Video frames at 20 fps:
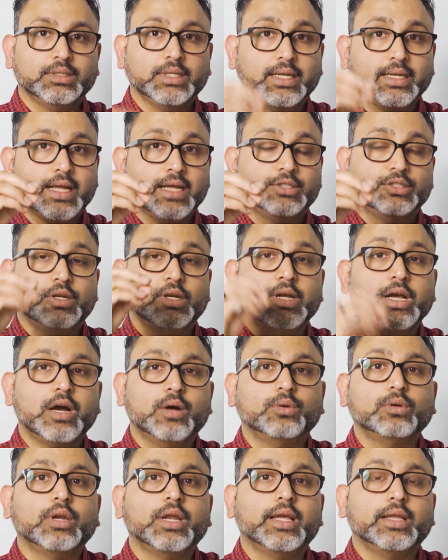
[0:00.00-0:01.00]
that actually
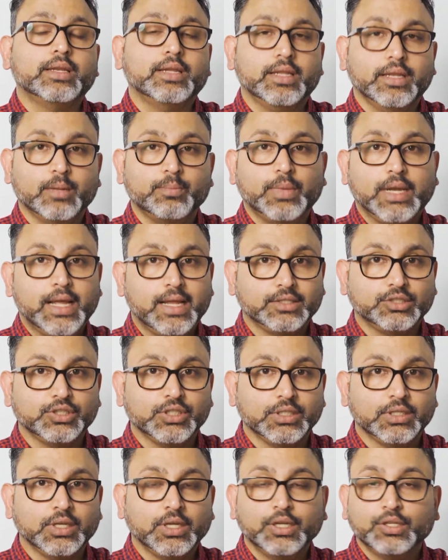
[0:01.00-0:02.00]
outline in a Plan
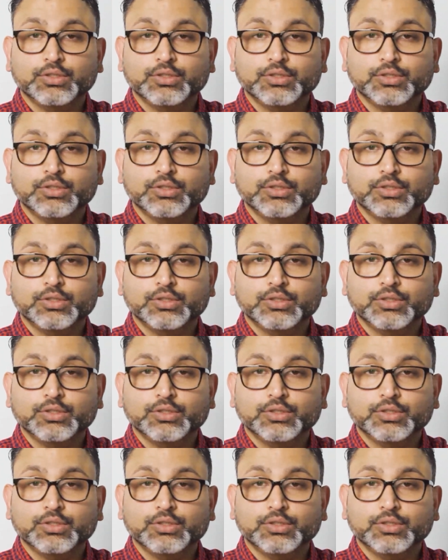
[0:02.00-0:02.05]
G.